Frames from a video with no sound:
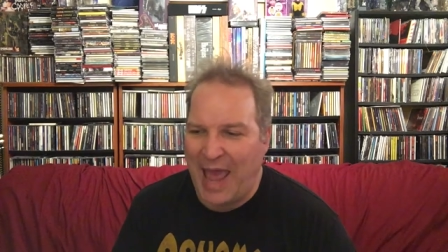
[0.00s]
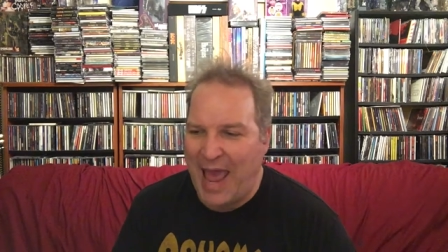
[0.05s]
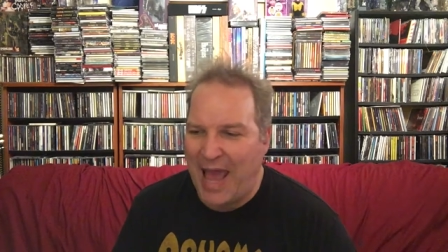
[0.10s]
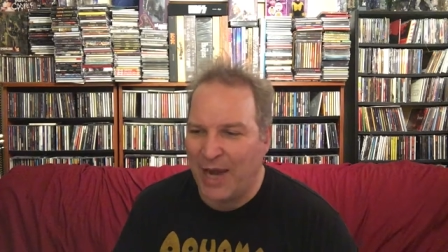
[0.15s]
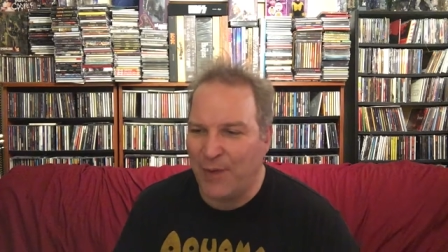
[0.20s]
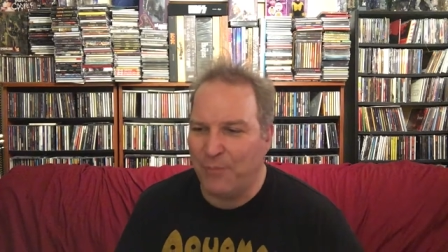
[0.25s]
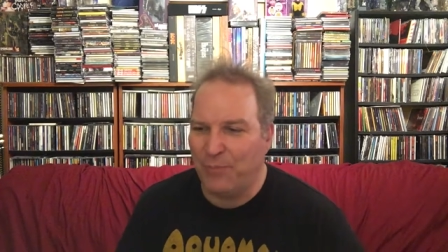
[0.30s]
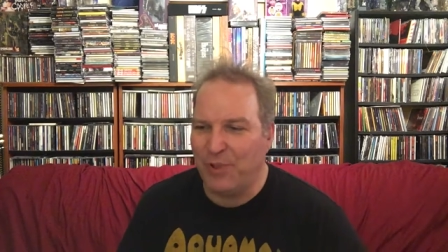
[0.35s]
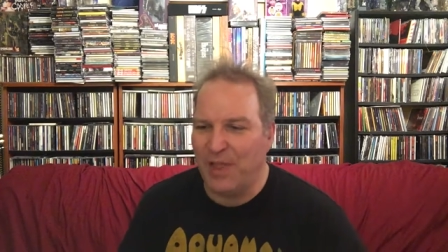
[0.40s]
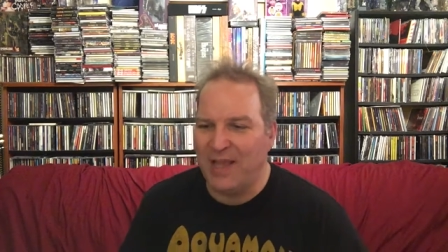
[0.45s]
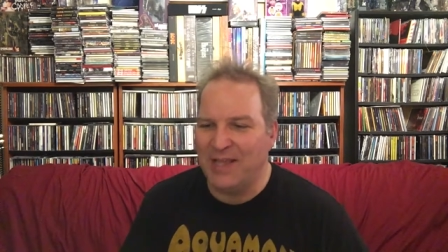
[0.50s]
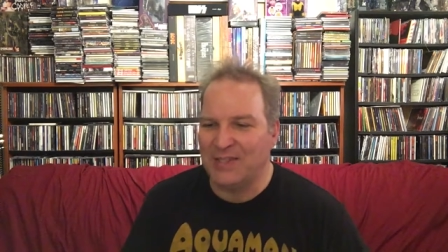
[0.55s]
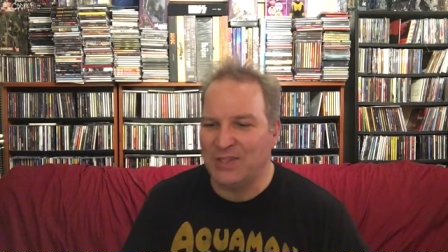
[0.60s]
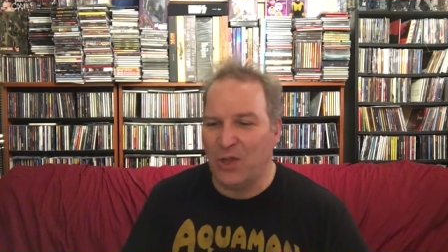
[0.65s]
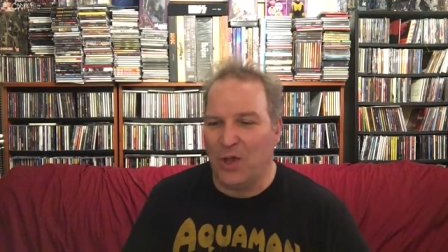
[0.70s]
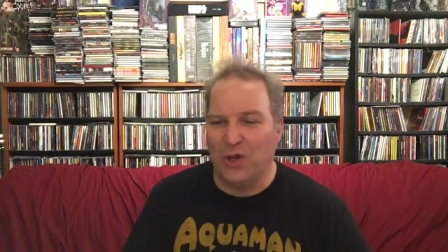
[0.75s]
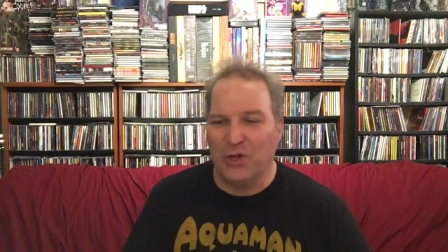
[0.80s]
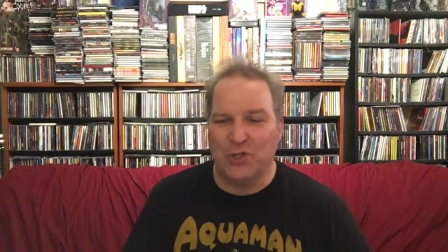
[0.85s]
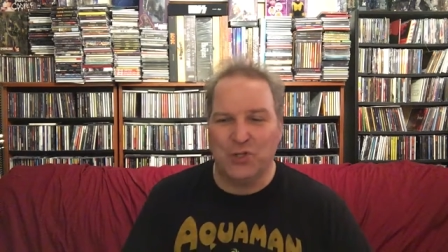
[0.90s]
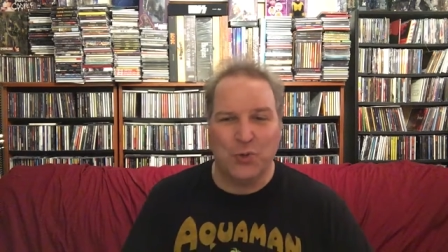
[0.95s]
out of place
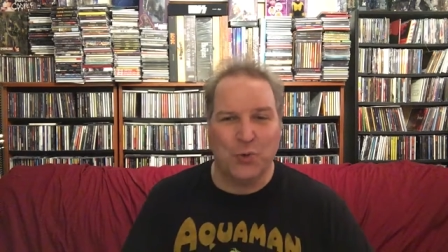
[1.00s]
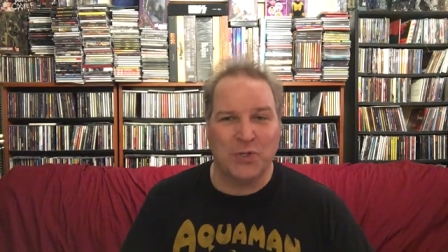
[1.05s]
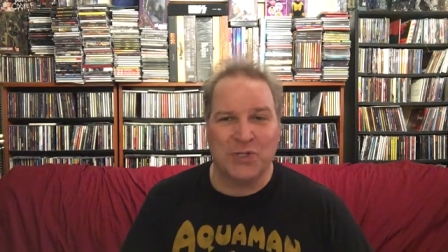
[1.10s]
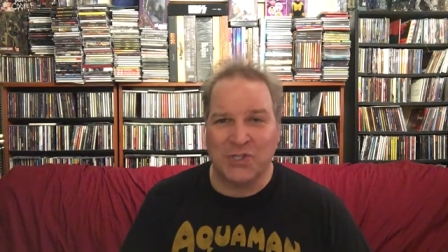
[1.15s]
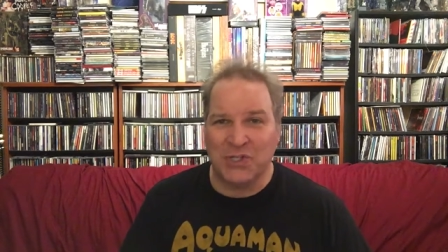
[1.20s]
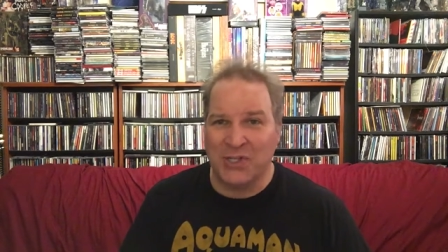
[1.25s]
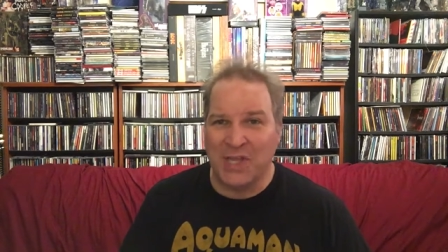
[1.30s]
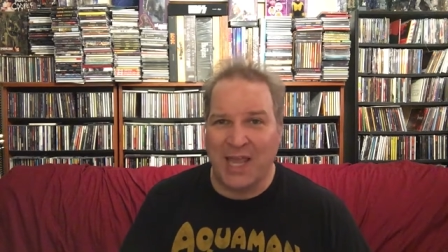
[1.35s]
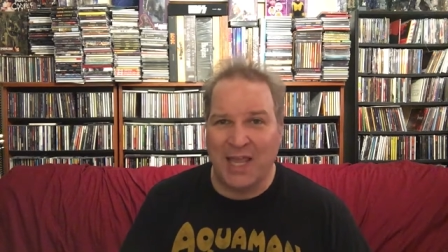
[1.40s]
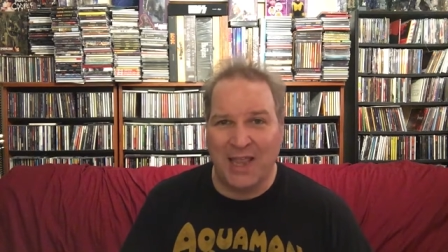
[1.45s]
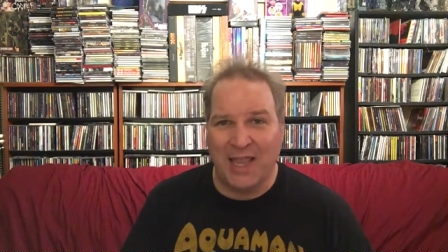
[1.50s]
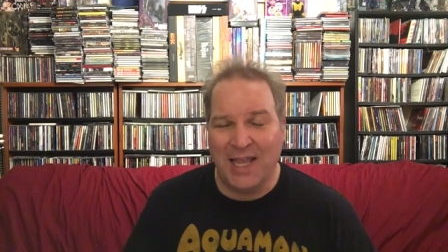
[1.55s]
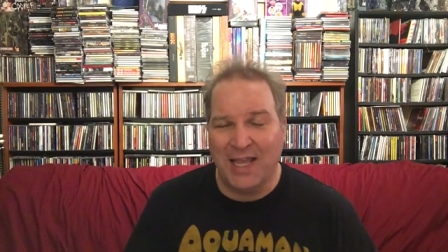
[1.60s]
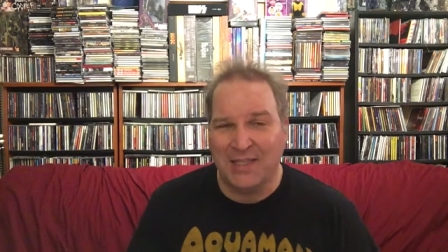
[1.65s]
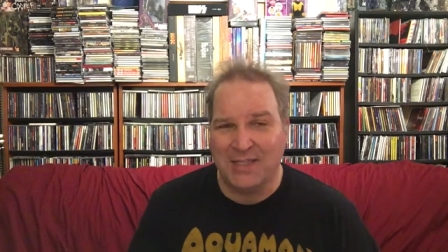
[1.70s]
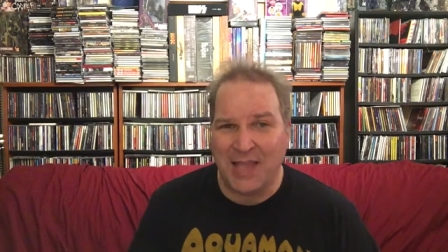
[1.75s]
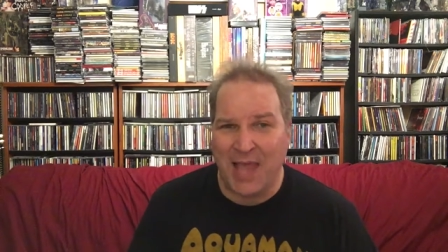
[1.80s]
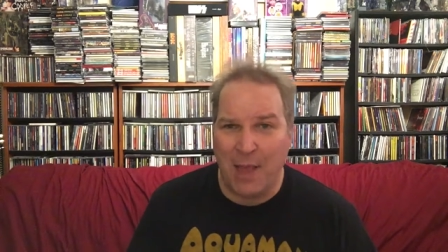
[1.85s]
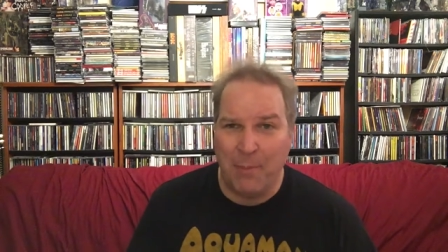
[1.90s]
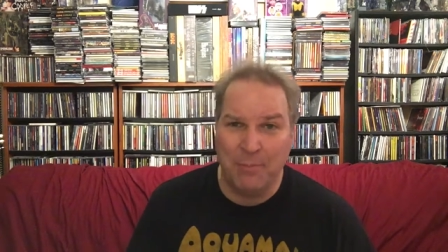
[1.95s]
on a Georgia
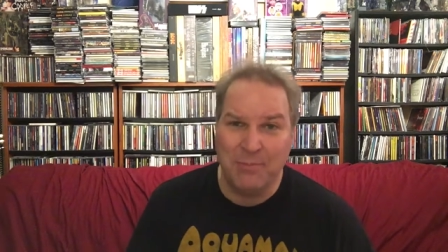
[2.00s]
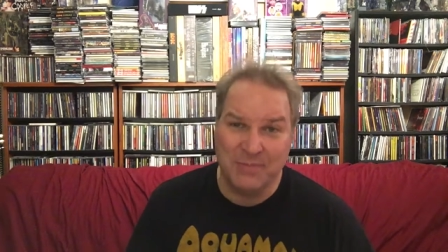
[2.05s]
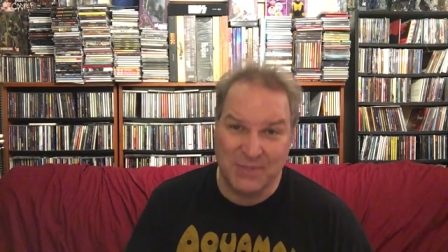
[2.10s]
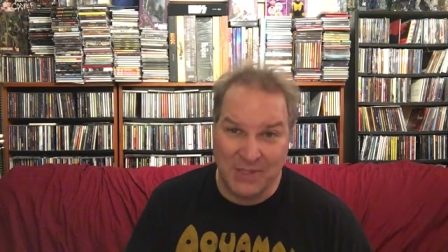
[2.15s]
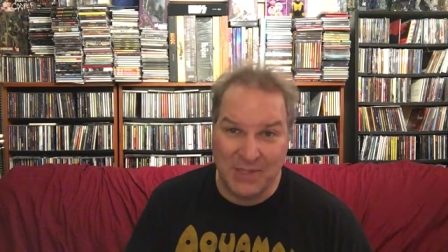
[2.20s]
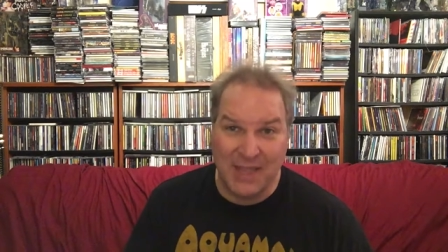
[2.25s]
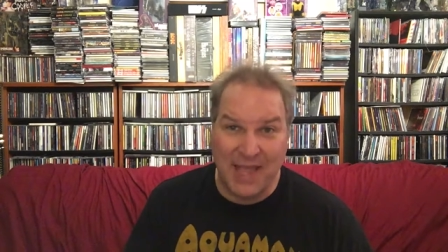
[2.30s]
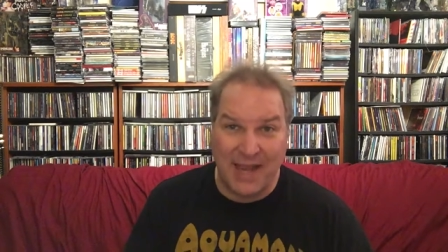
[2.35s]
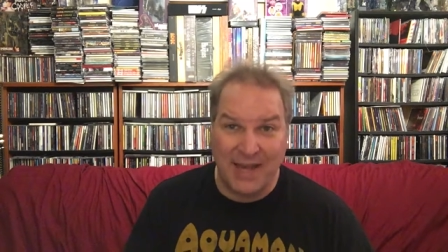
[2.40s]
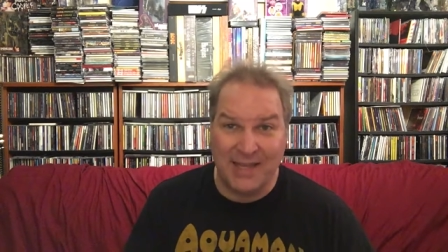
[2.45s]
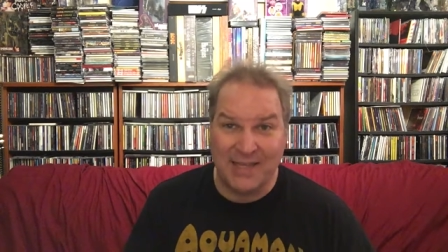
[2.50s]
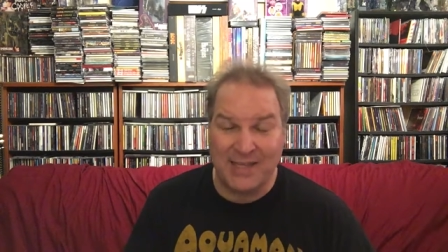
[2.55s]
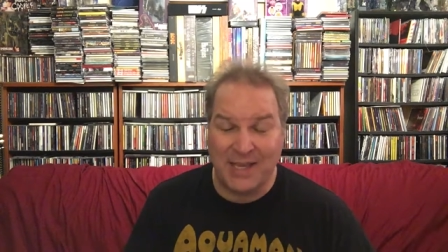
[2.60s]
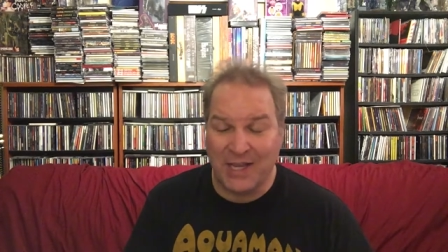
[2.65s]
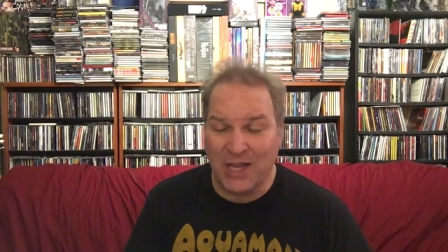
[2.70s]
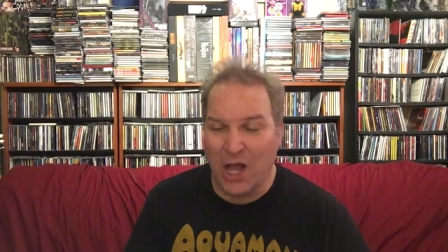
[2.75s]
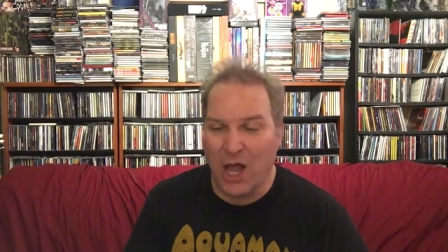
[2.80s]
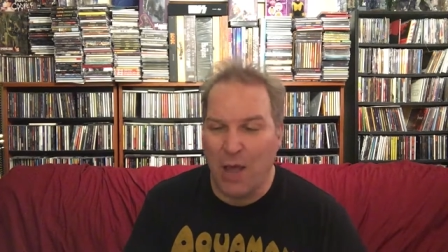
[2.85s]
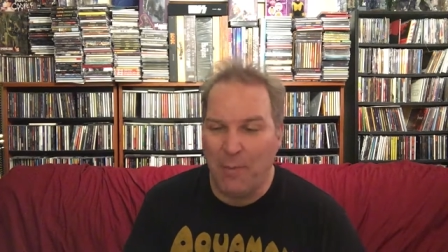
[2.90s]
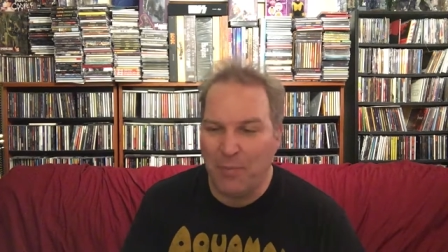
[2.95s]
Satellites albums, and that is a
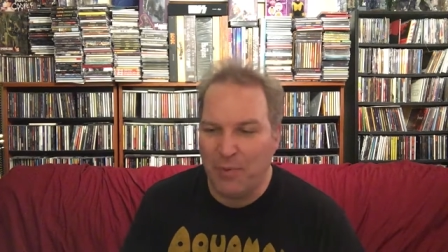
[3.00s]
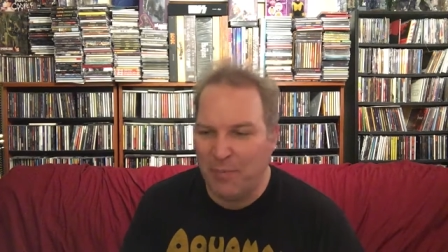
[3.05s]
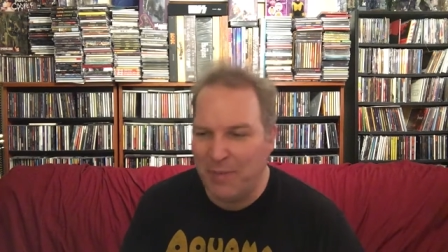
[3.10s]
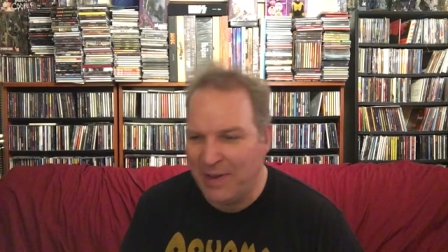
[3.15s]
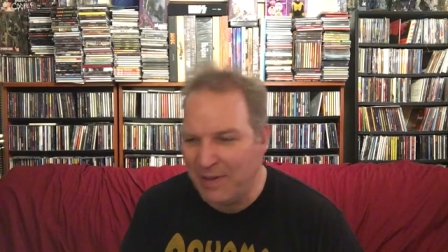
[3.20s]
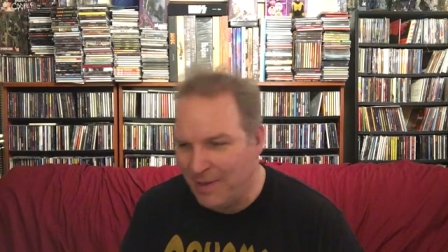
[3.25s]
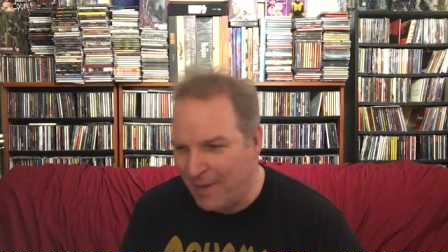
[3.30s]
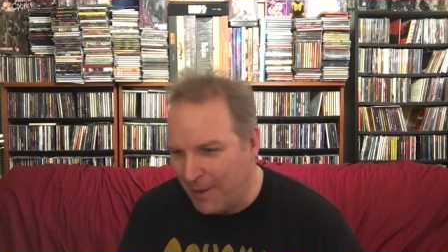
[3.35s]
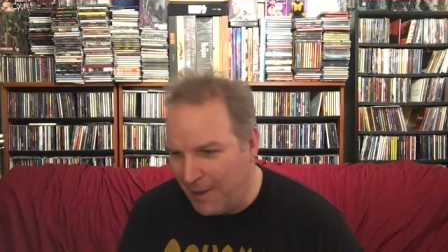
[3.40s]
compliment.